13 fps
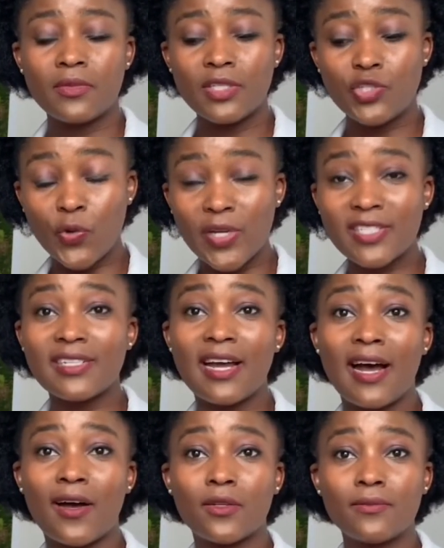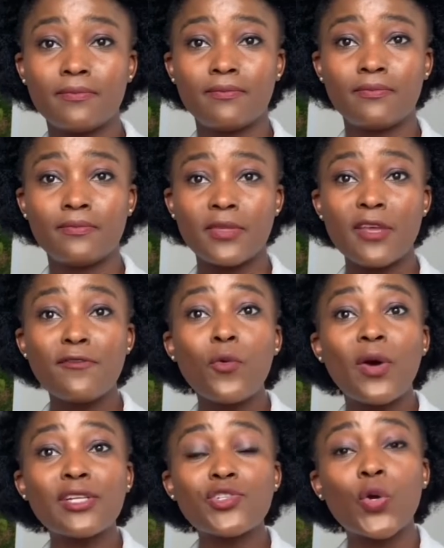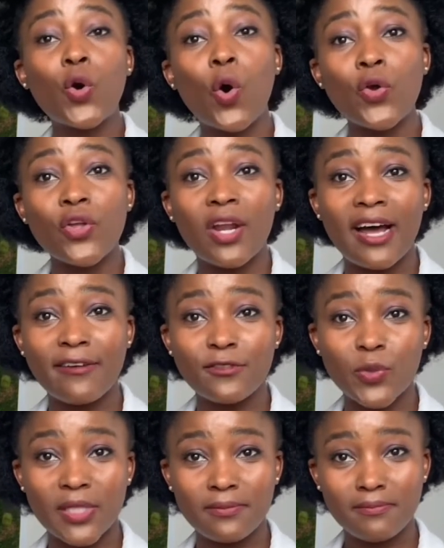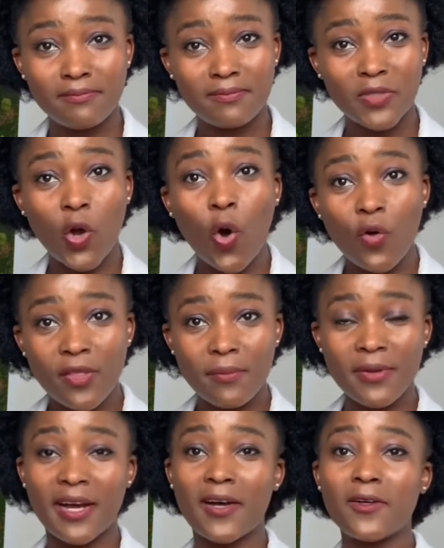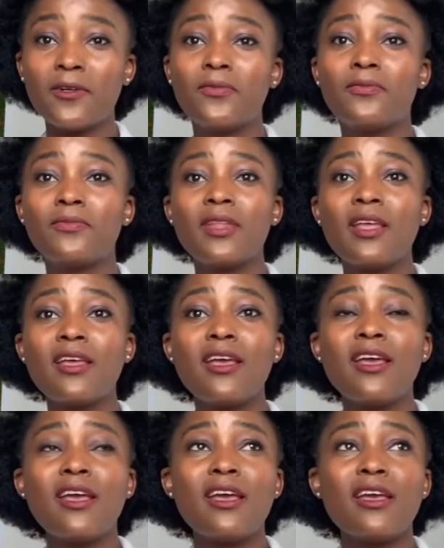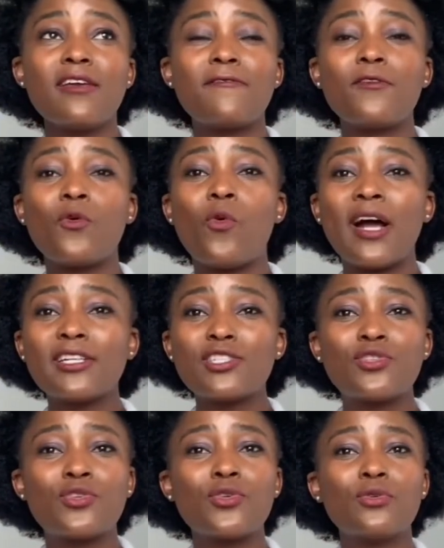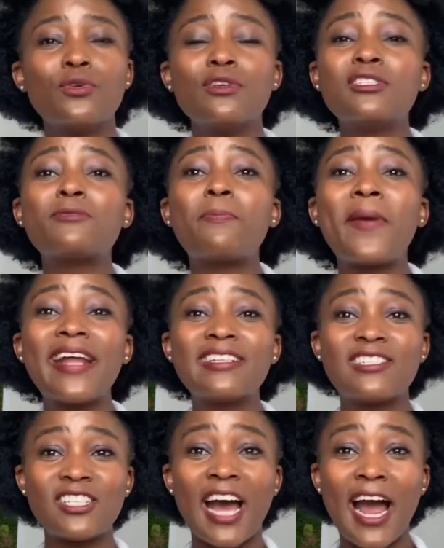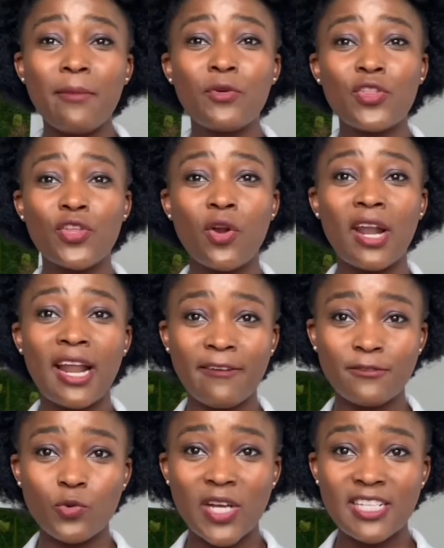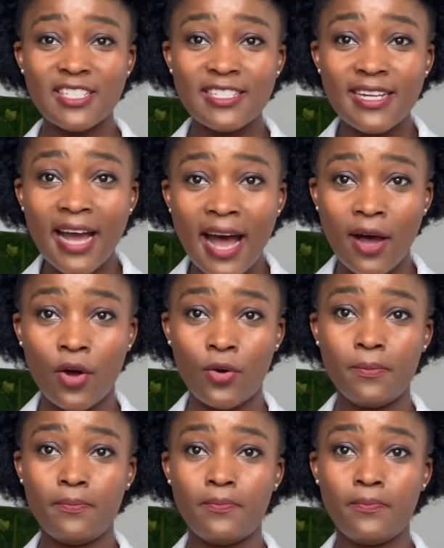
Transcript: do it now. If you want to call your loved one, call them now. If you want to spend time with your loved ones now,